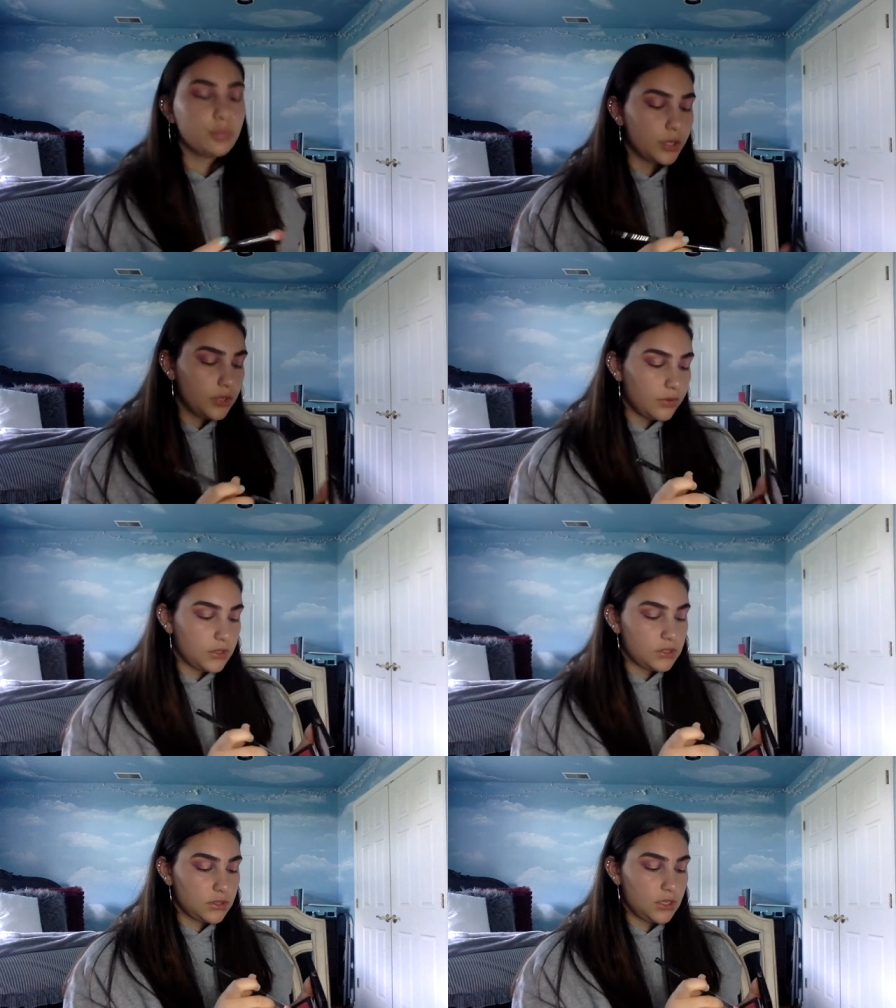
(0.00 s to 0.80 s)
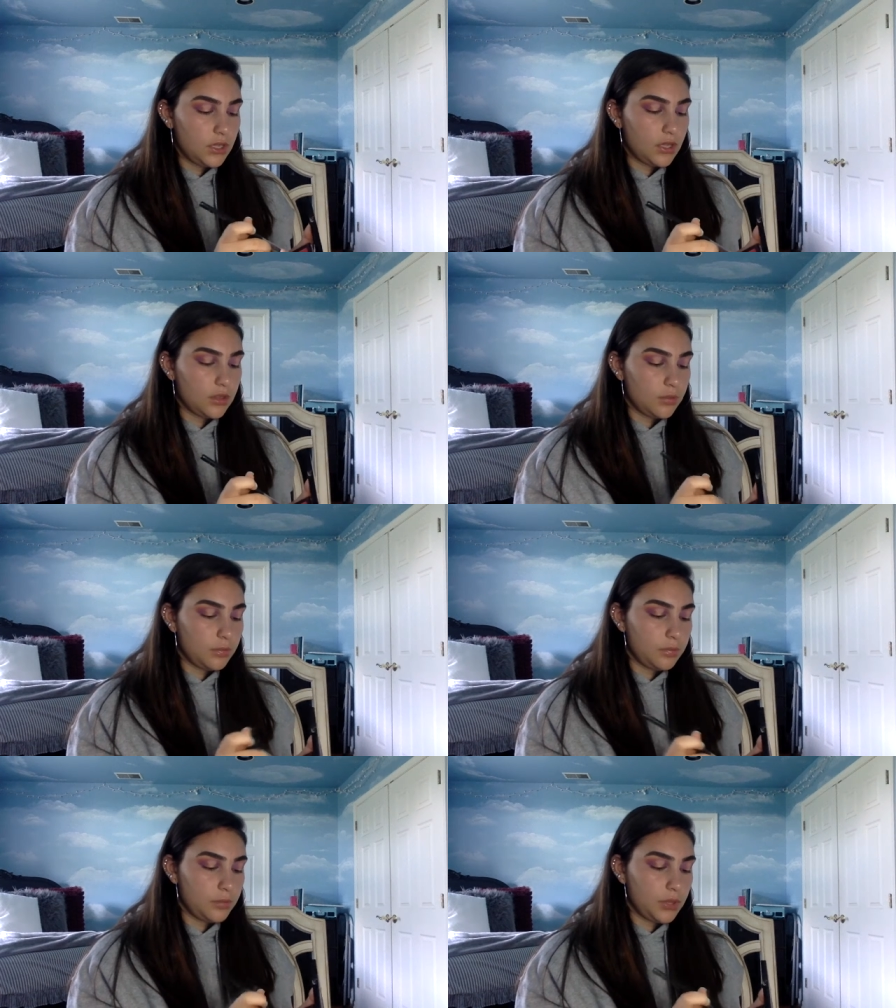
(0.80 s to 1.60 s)
pretty recently in the
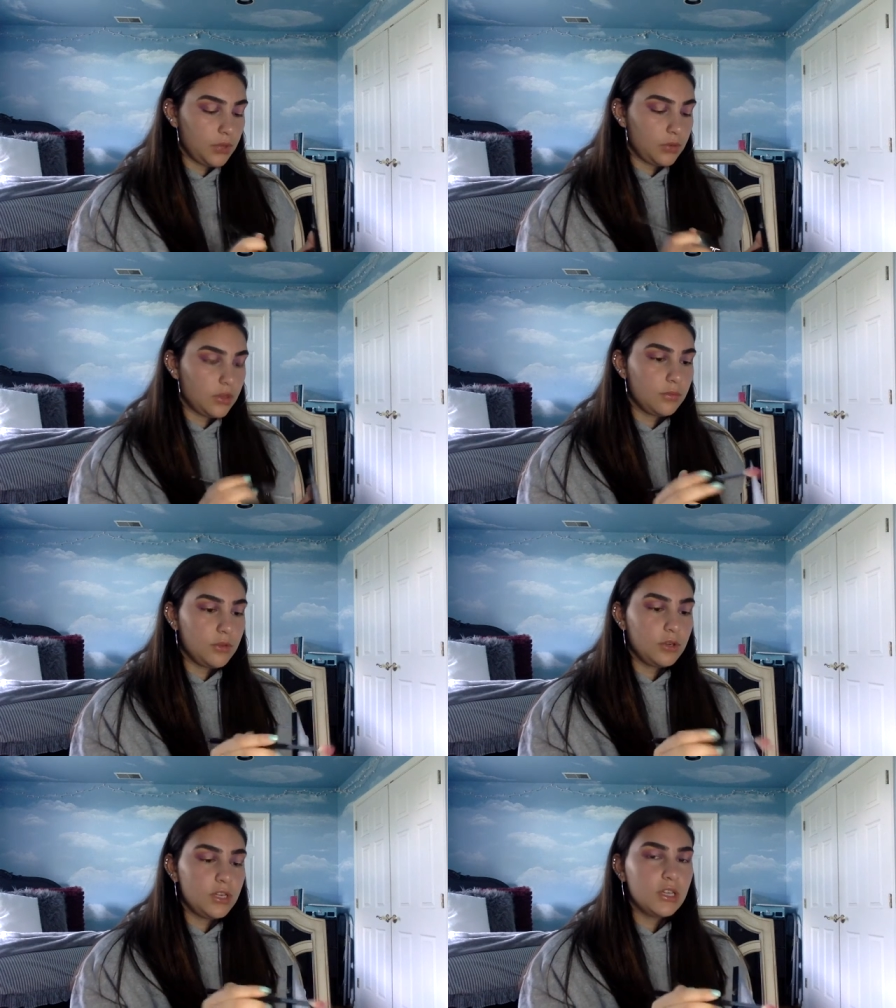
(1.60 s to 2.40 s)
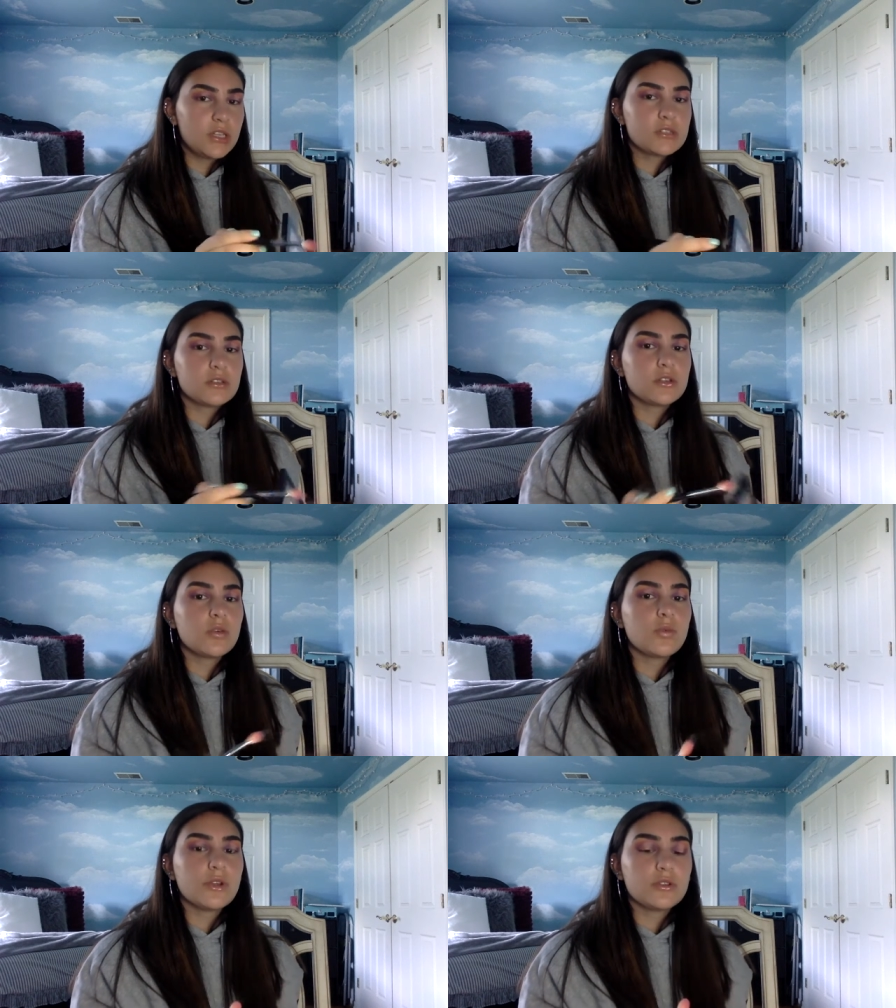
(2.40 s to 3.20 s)
beauty community, it's a
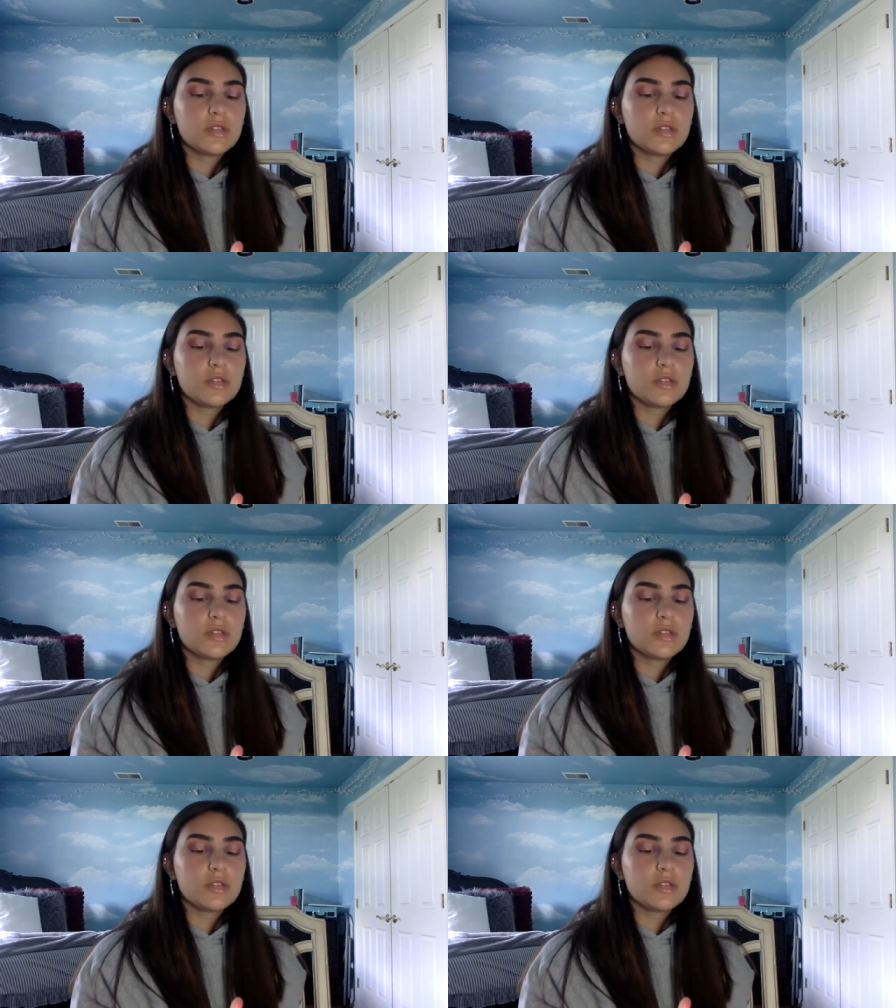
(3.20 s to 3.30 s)
little weird.